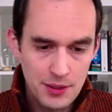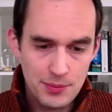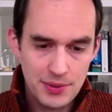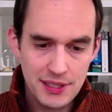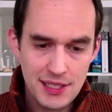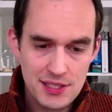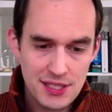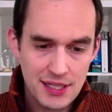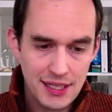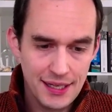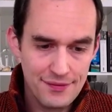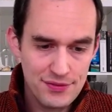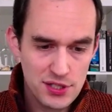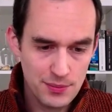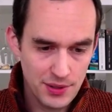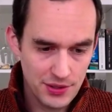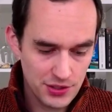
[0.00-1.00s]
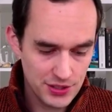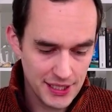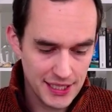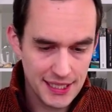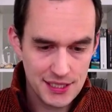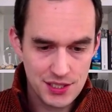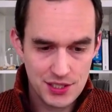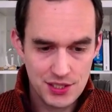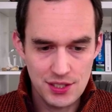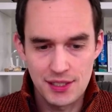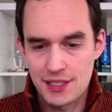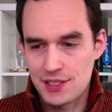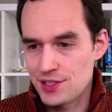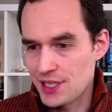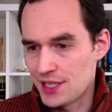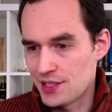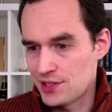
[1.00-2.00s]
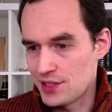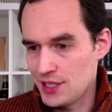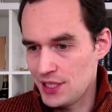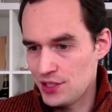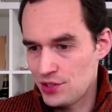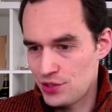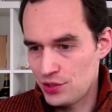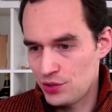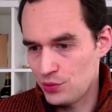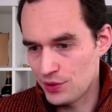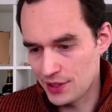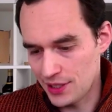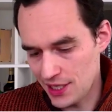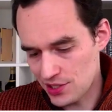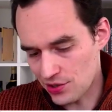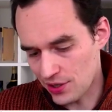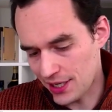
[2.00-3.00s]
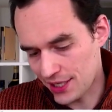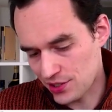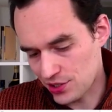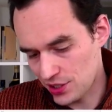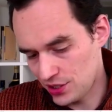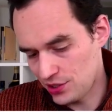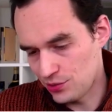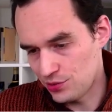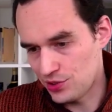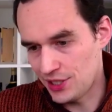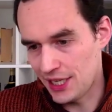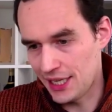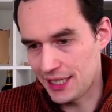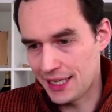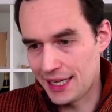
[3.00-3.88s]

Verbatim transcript: But let's say I have some other tasks, and let's say it's these two, and these are actually due today.